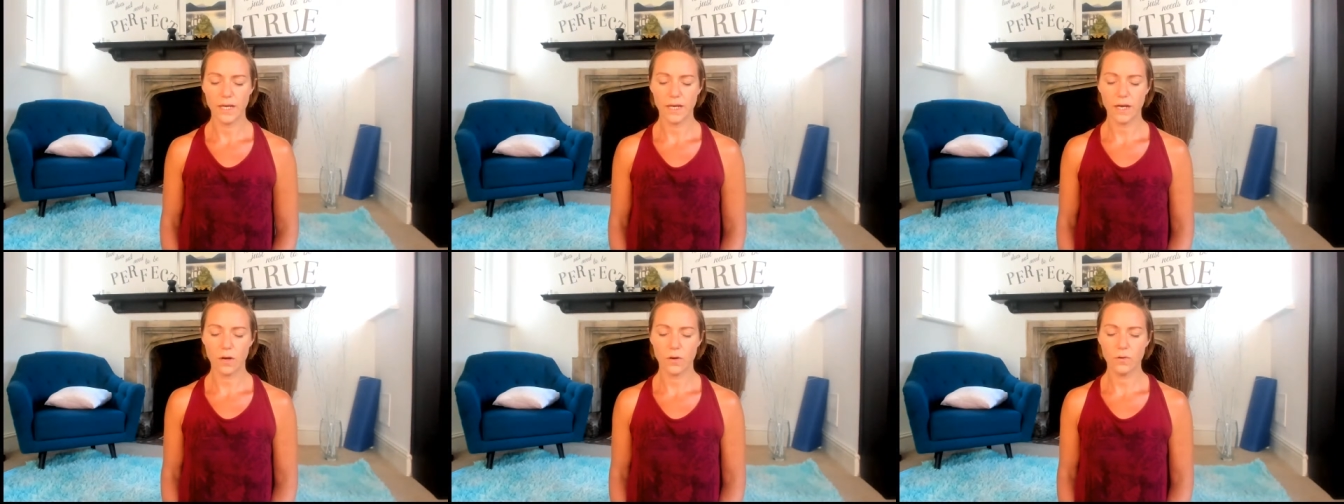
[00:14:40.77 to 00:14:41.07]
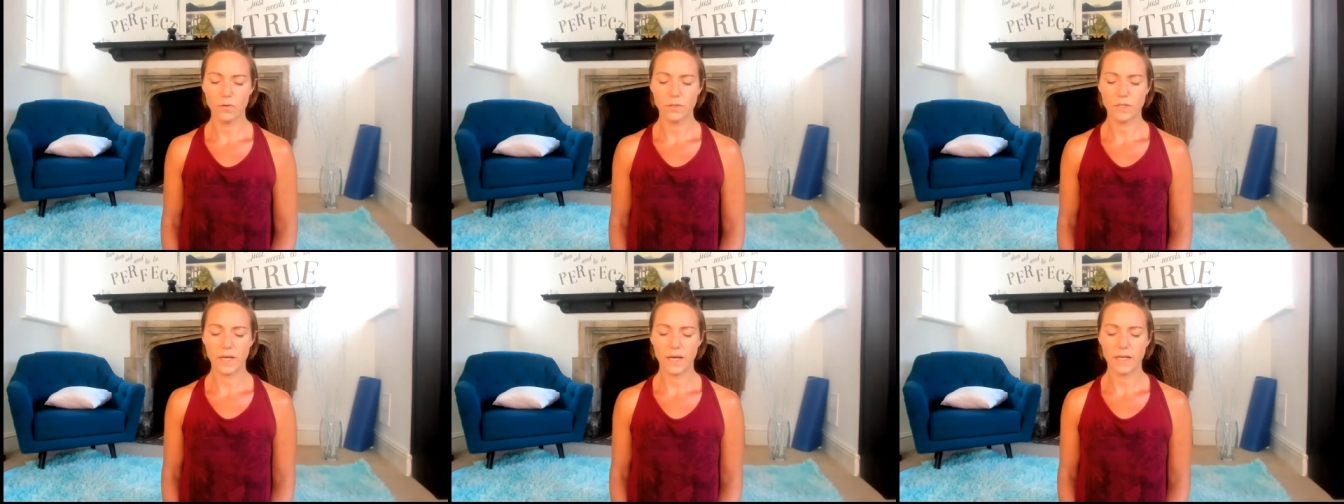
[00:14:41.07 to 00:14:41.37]

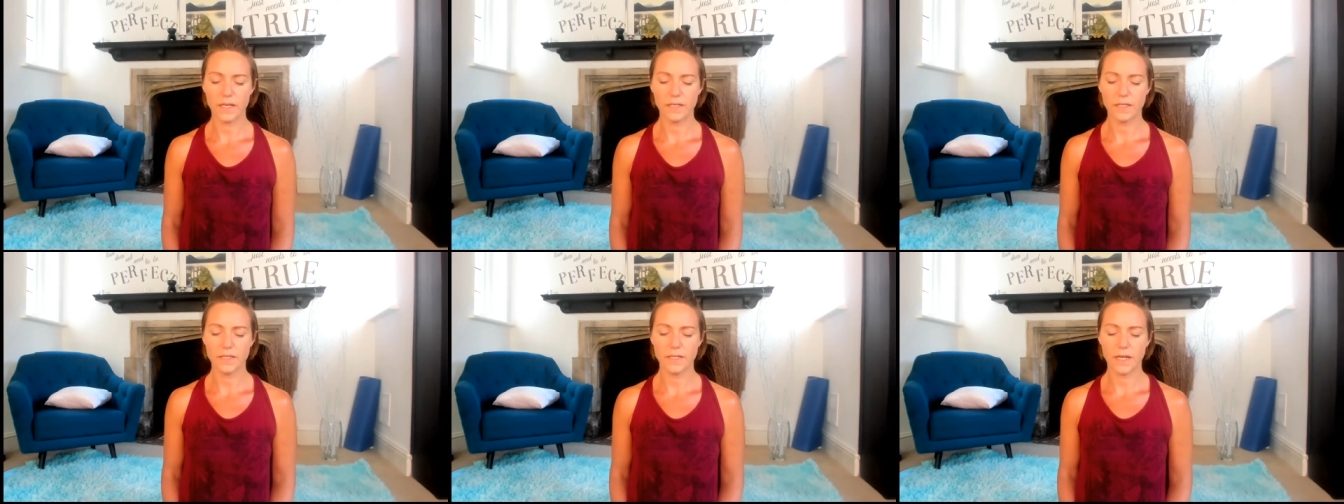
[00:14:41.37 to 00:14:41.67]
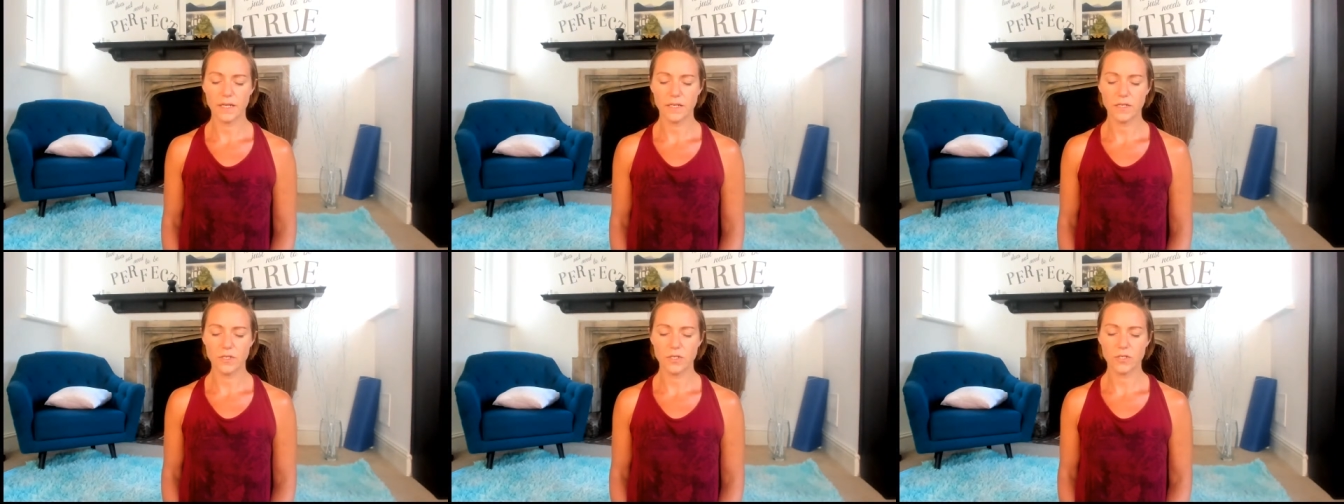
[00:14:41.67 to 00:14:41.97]
hold that
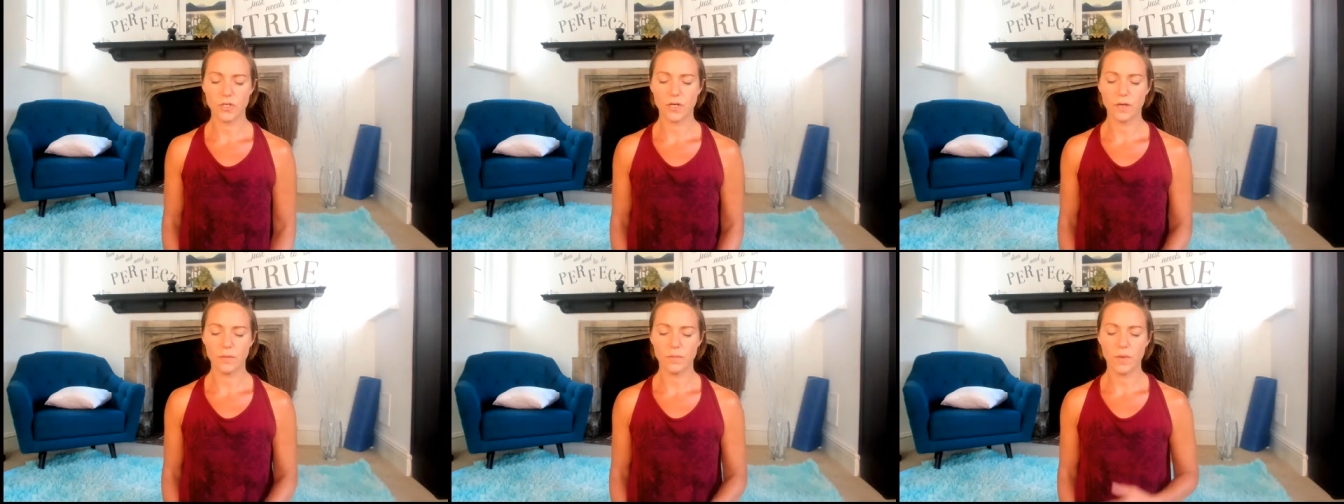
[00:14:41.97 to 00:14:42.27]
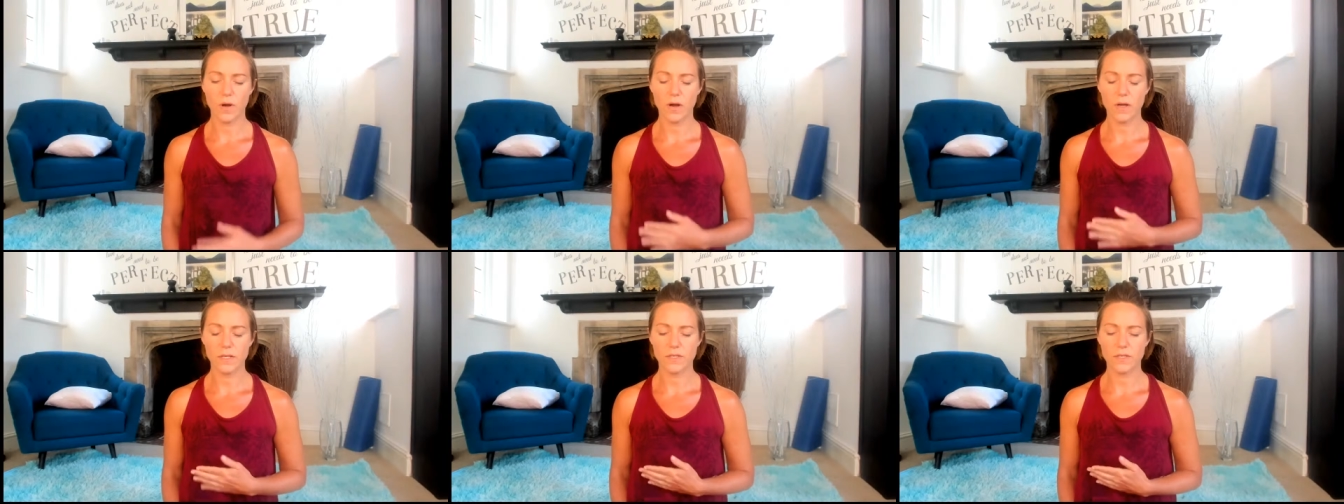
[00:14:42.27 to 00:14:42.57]
intention. Our
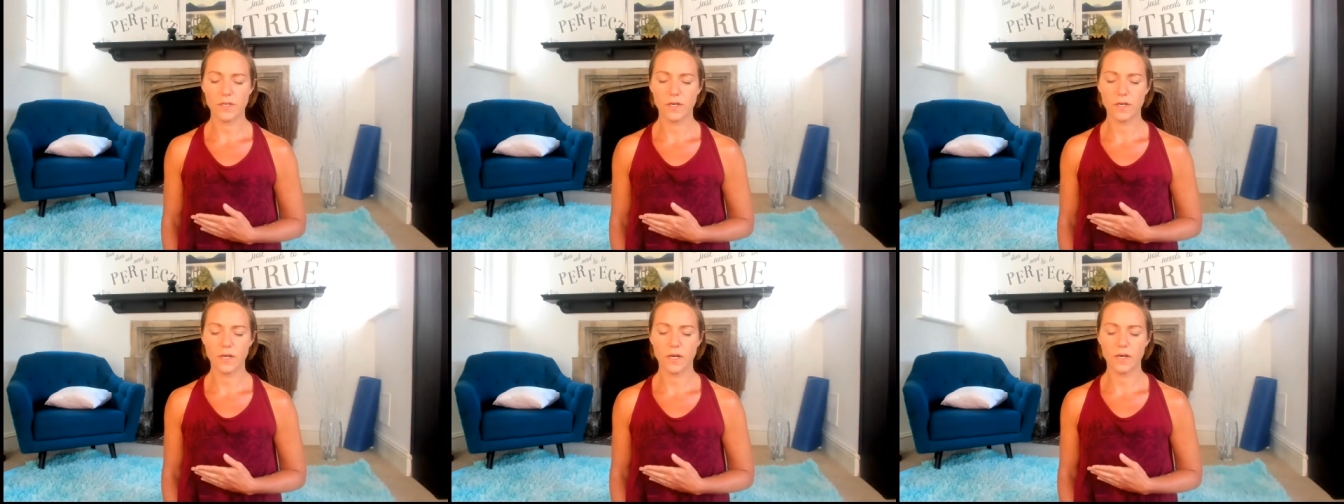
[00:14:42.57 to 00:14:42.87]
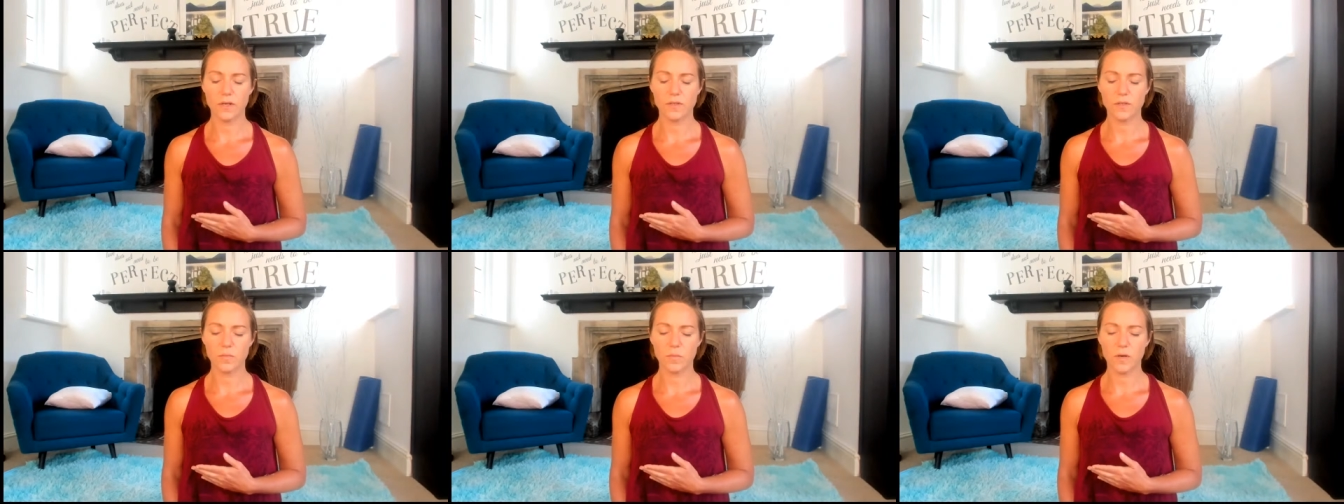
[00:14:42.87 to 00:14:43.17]
mind's going to
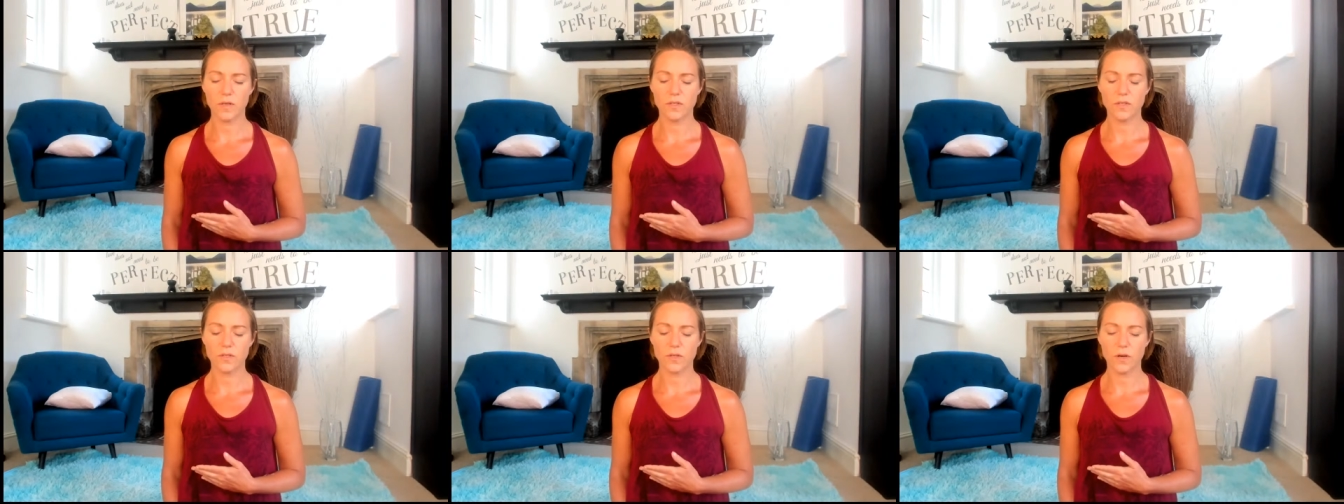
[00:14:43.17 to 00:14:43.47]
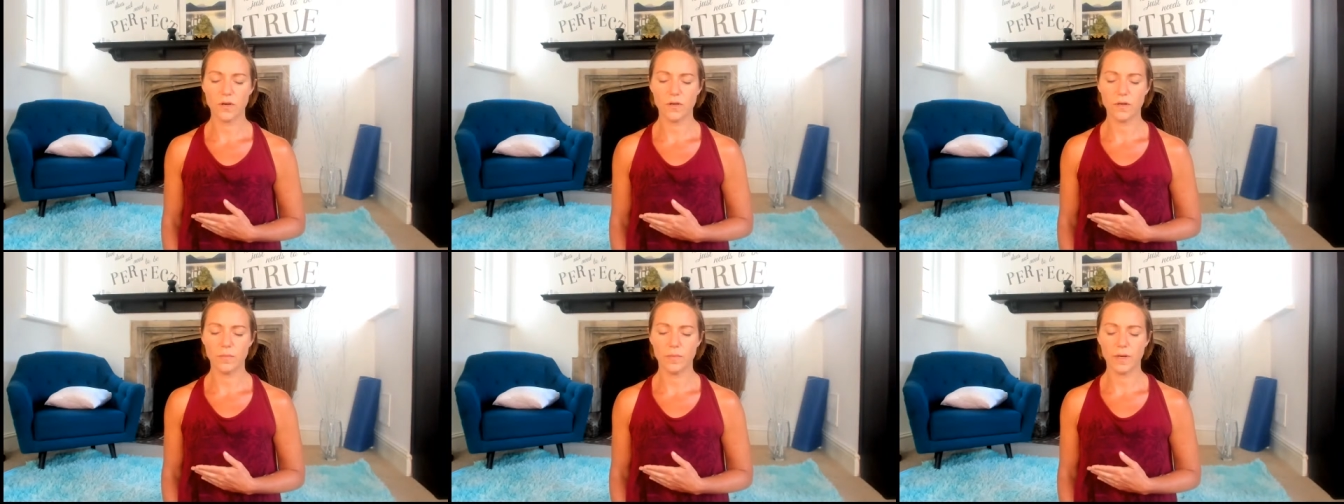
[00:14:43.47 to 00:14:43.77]
go to my
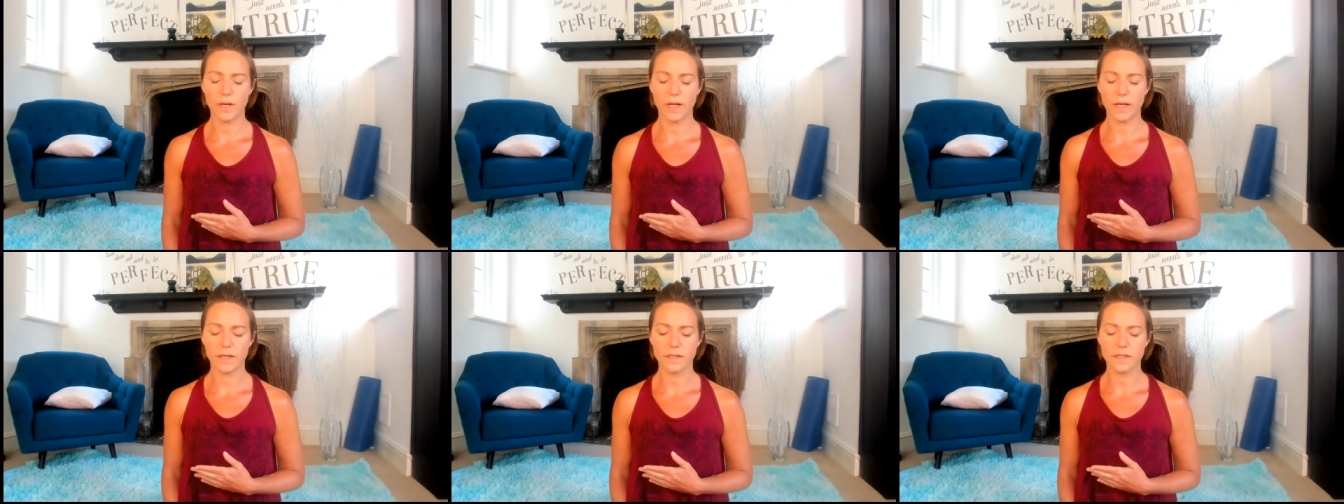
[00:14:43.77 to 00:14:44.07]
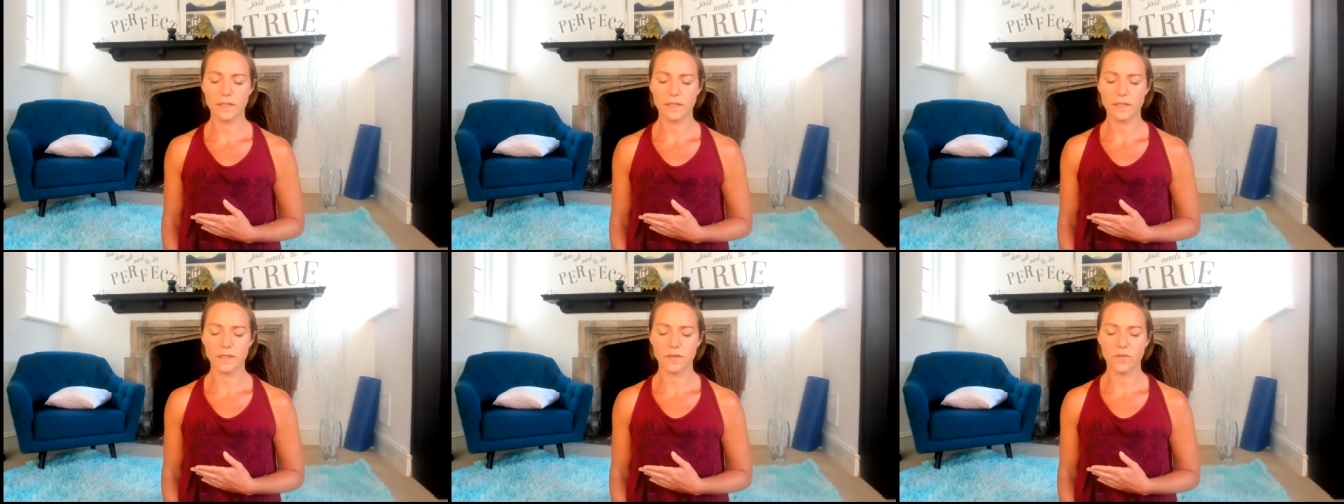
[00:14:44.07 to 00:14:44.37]
solar plexus.